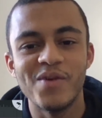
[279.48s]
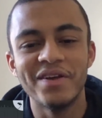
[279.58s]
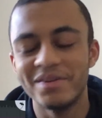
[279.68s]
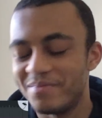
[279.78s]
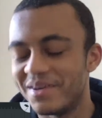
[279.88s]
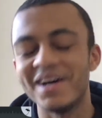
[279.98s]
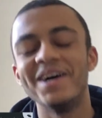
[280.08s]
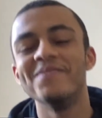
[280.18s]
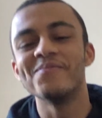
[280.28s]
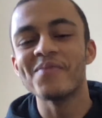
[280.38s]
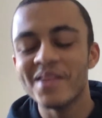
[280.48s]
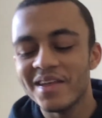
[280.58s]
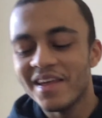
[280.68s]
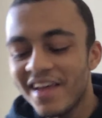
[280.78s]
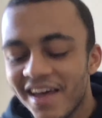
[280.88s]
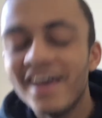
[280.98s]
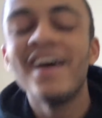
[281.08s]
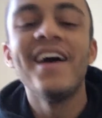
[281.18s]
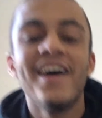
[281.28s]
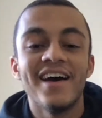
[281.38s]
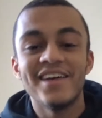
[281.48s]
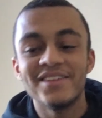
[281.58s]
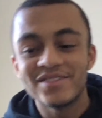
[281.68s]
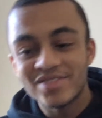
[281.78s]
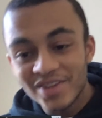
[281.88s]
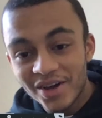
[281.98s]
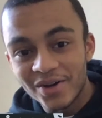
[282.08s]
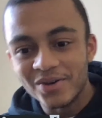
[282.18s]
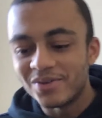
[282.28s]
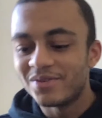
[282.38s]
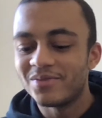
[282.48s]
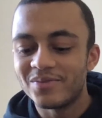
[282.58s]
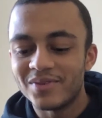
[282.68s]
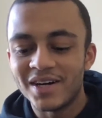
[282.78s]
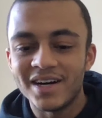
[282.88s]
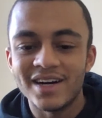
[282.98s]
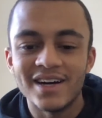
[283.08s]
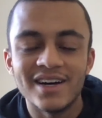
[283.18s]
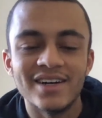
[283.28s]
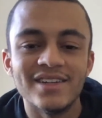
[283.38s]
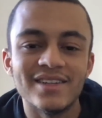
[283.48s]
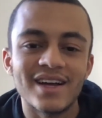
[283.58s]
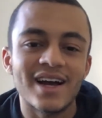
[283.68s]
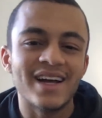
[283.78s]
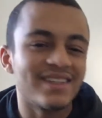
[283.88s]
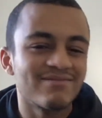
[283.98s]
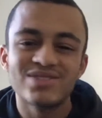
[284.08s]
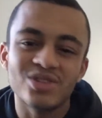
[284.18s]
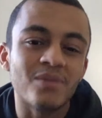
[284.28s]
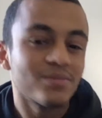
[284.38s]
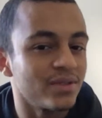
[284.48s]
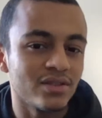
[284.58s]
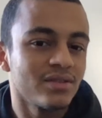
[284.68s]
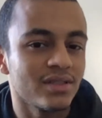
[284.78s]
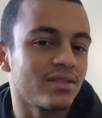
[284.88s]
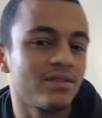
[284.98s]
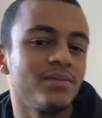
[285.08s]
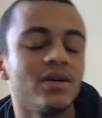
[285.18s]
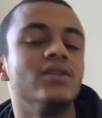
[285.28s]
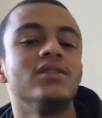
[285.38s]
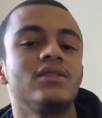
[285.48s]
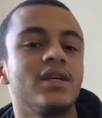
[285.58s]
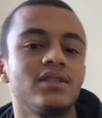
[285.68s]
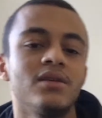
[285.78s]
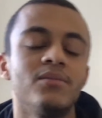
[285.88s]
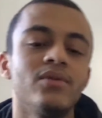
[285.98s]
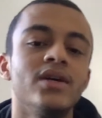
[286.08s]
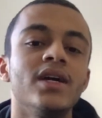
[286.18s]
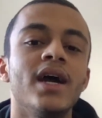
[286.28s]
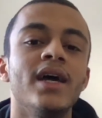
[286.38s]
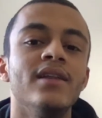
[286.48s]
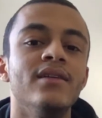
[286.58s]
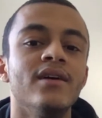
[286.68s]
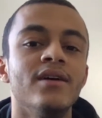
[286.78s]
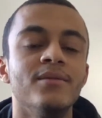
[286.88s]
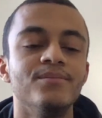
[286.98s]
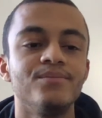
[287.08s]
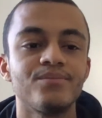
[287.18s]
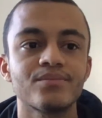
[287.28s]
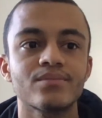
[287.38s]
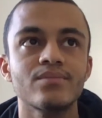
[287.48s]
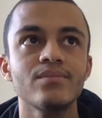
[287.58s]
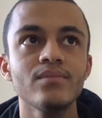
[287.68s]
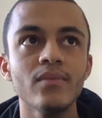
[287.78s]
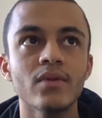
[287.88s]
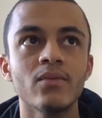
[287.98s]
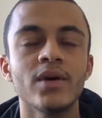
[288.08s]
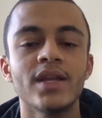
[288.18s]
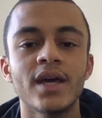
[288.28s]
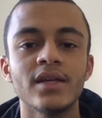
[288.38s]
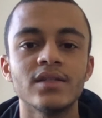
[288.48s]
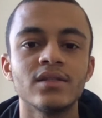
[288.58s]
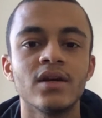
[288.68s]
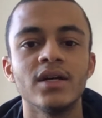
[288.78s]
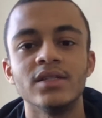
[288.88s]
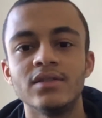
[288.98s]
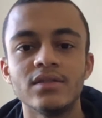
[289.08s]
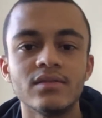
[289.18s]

But so I stopped producing, to be honest, at some point. And when I started